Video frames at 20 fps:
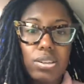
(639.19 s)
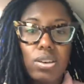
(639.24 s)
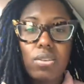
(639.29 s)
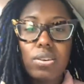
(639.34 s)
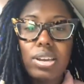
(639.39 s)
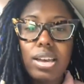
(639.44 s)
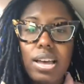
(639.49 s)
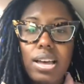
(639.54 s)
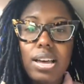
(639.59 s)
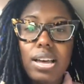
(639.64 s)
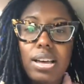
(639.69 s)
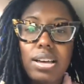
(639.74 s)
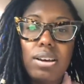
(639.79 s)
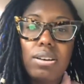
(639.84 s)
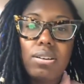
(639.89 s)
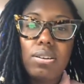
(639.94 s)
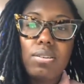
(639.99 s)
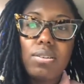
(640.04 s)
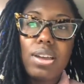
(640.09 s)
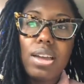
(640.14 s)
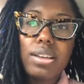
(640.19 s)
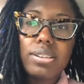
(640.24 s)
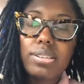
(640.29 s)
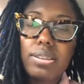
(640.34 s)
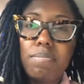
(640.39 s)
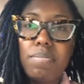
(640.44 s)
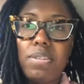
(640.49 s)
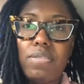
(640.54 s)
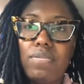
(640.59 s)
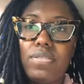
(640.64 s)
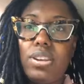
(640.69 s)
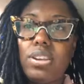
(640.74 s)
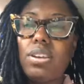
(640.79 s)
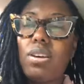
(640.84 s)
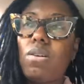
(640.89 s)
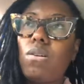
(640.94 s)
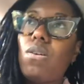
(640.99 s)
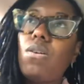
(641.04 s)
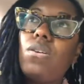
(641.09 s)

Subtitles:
Oh yeah, send me a video.